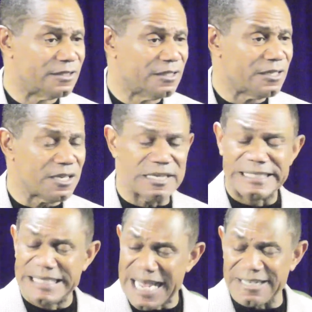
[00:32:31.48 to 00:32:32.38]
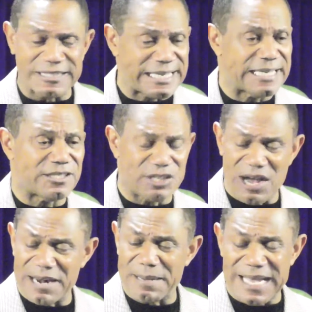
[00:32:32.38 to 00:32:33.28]
You're just getting
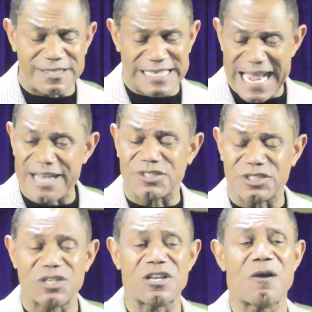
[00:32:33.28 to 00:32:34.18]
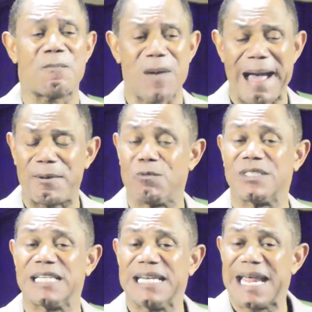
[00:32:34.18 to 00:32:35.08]
started because the answers to your problem
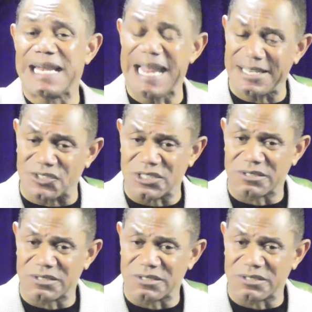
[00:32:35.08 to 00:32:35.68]
was in that lesson.